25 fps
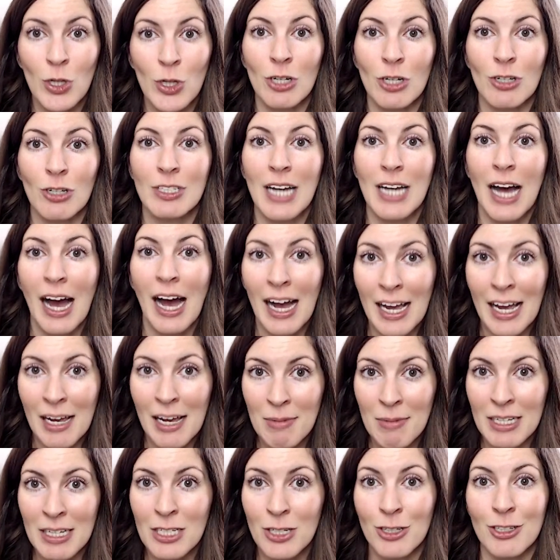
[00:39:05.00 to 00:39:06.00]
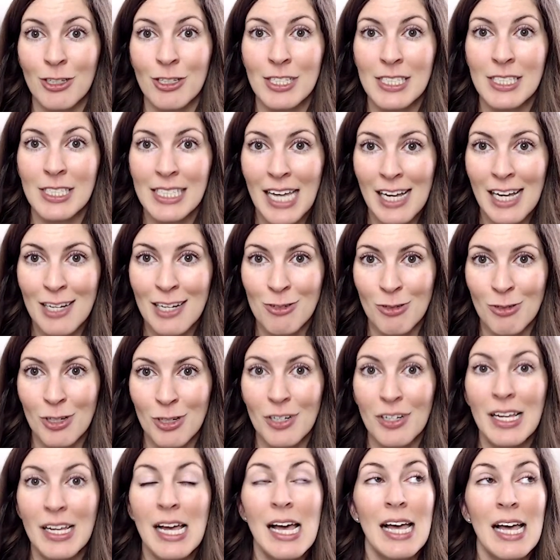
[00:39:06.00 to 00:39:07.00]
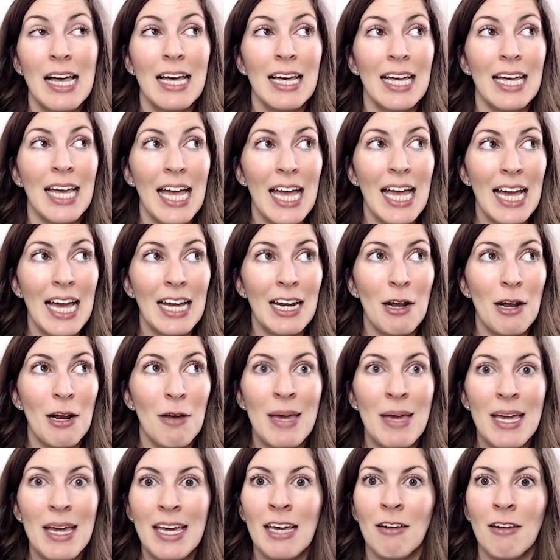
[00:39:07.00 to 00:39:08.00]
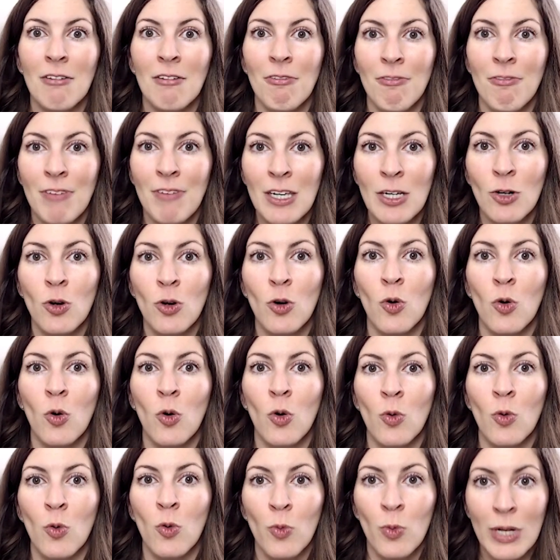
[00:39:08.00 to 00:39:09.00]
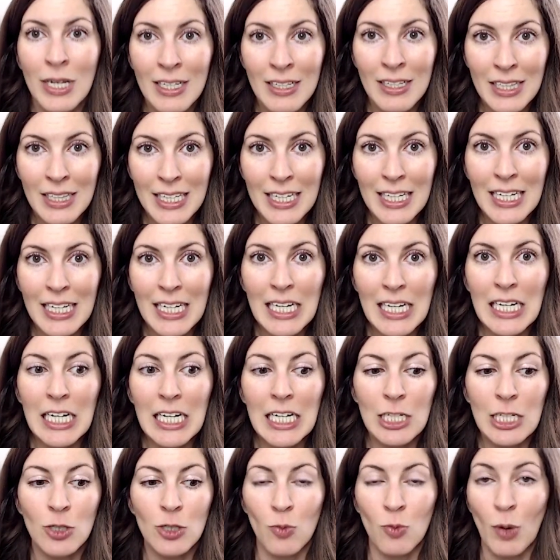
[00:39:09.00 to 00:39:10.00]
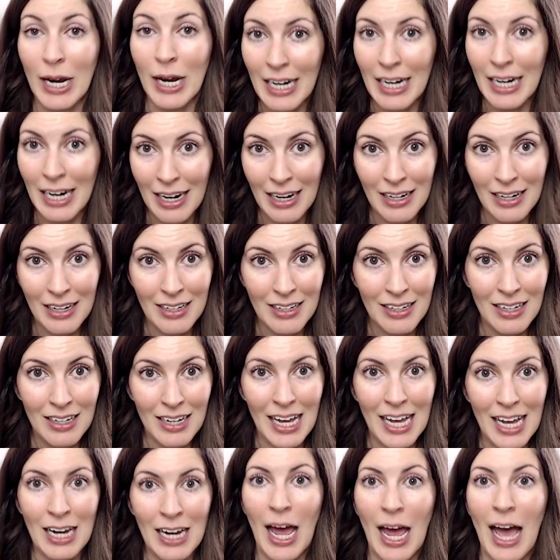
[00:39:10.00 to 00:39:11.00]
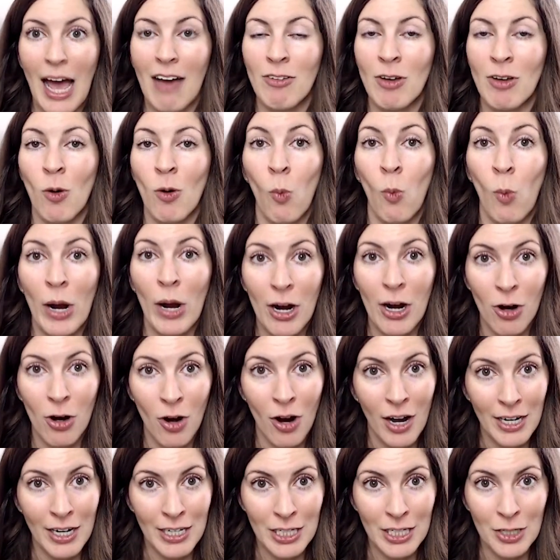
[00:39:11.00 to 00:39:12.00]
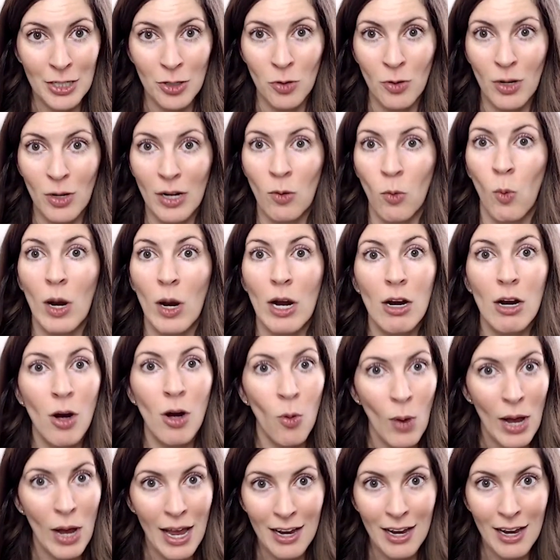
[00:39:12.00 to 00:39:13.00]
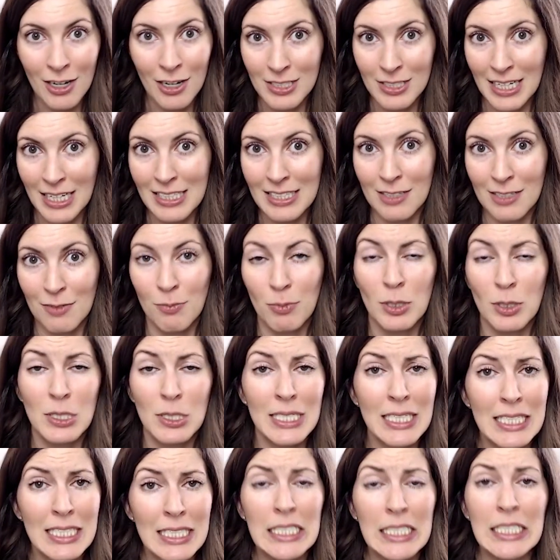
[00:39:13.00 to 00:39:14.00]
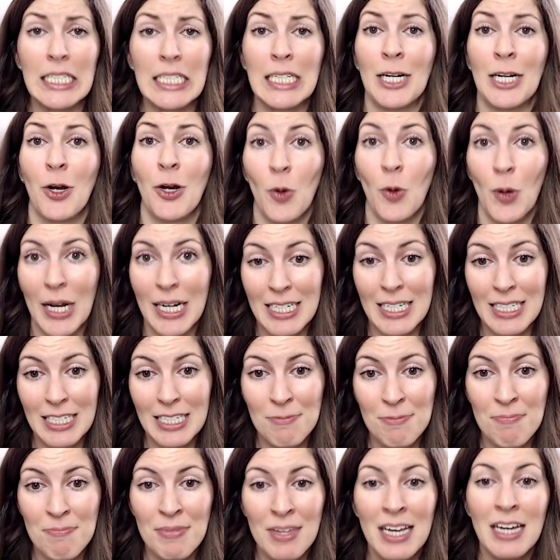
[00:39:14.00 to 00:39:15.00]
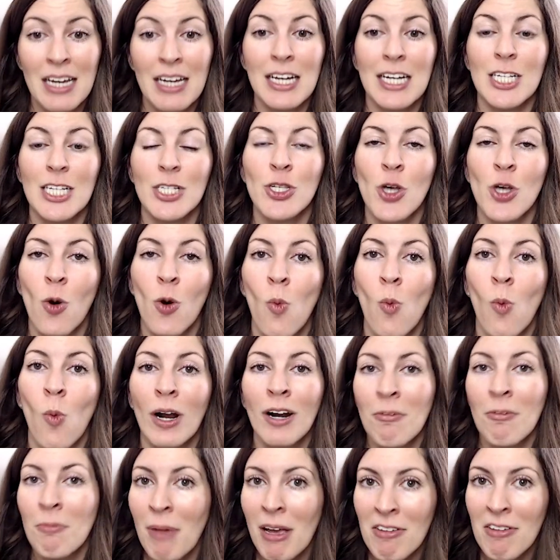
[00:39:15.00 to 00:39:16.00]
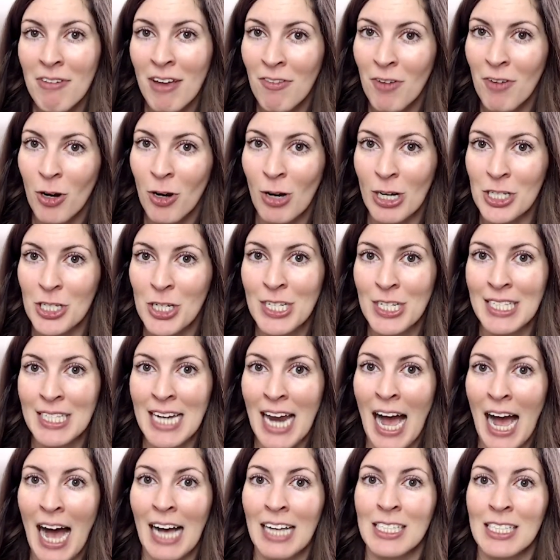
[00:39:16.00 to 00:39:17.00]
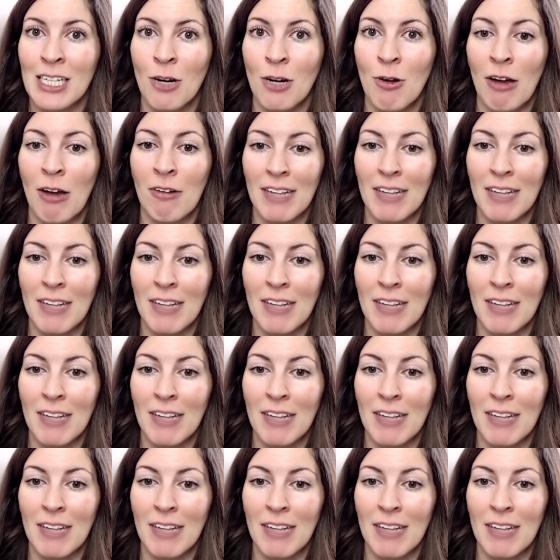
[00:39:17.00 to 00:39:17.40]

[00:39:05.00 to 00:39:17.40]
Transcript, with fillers: your time and to your schedule can make it feel really draining and have it wear on you and wear away at your sense of persistence and grit. So, one of my favorite questions to ask around